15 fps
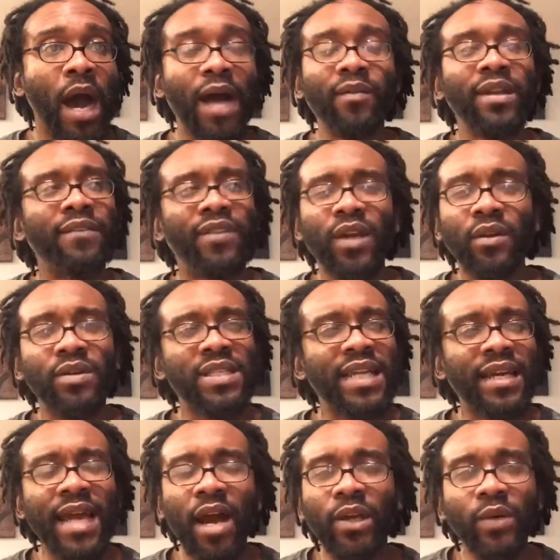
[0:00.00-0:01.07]
I don't even
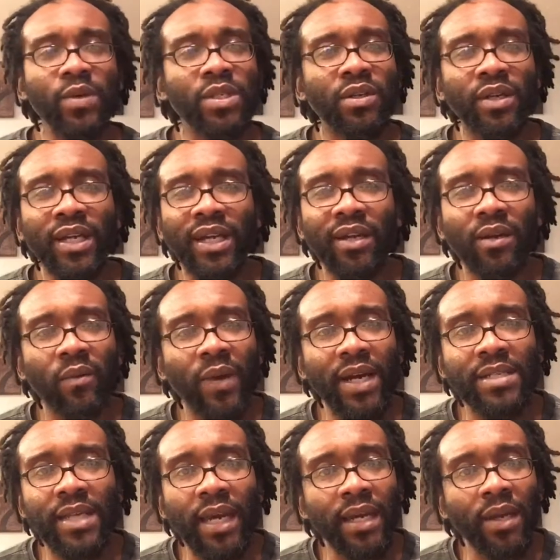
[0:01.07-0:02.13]
understand how you was gonna get a
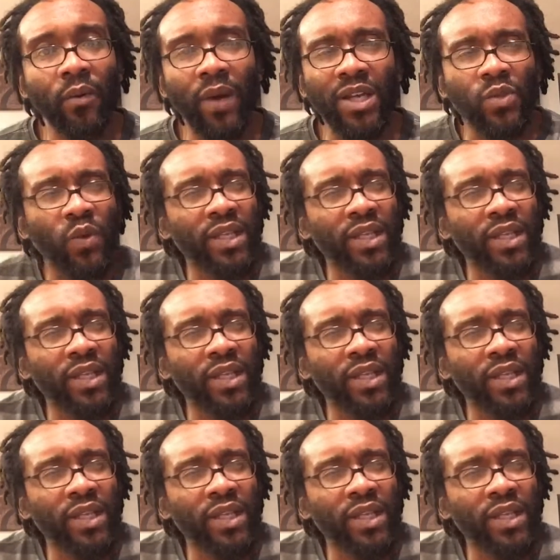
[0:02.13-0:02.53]
raise anyways.